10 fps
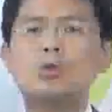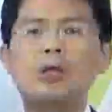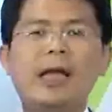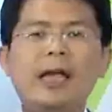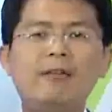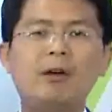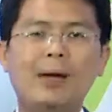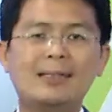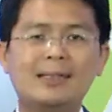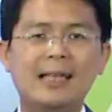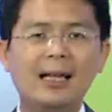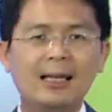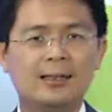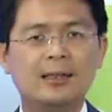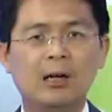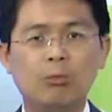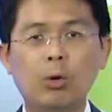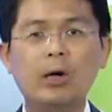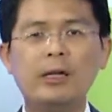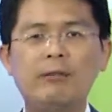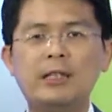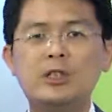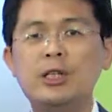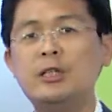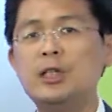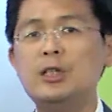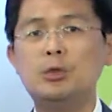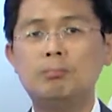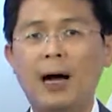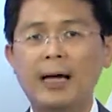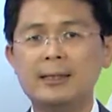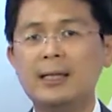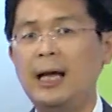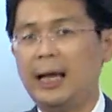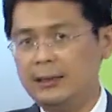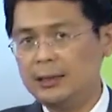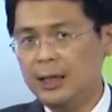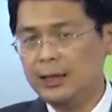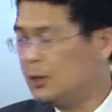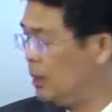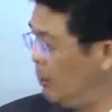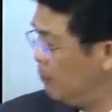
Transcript: the area where sellers will eventually turn to buyers and thus